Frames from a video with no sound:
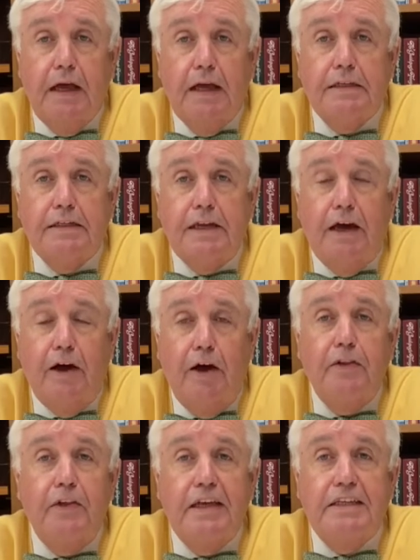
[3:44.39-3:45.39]
as to
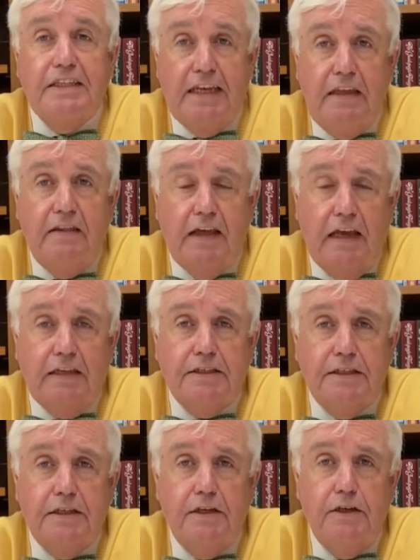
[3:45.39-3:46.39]
how they see
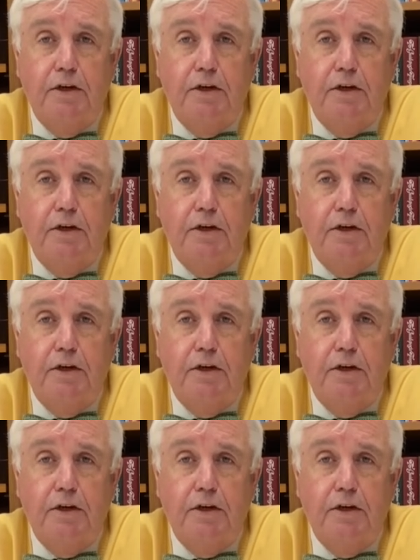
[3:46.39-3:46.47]
things.